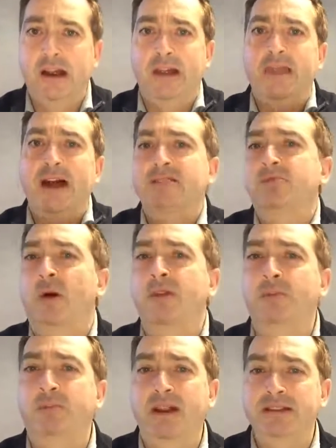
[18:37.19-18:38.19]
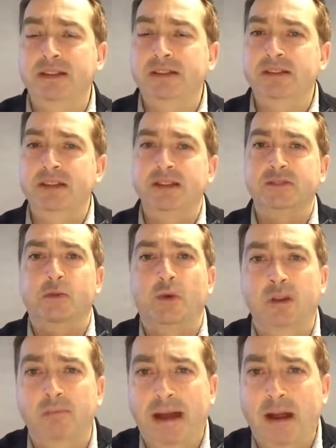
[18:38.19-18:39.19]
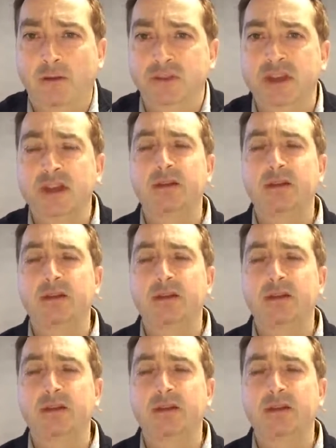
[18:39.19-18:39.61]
and that's what the present is all about: